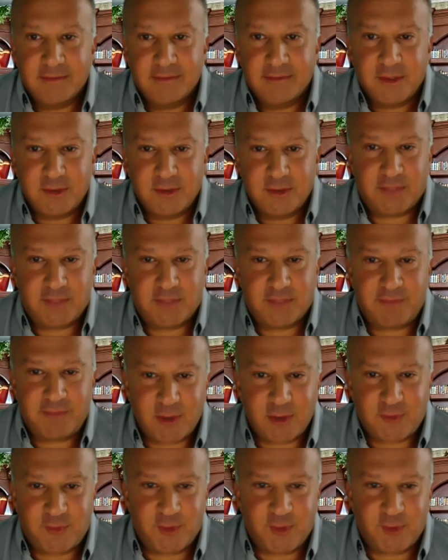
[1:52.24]
You still have a
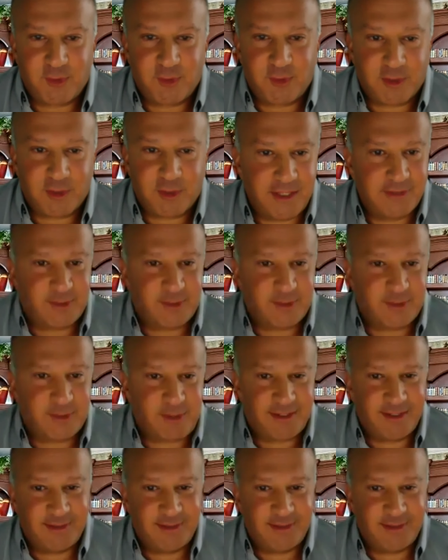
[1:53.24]
house full of kids and
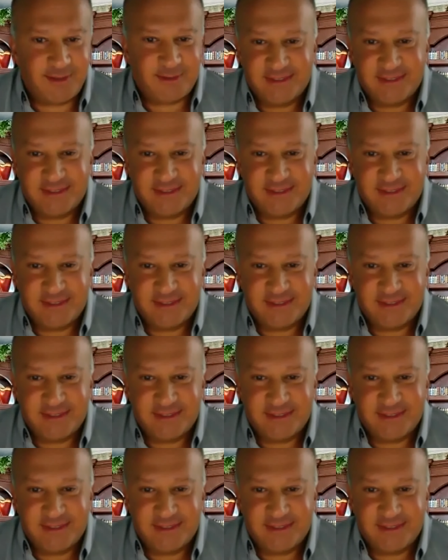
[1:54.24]
grandkids?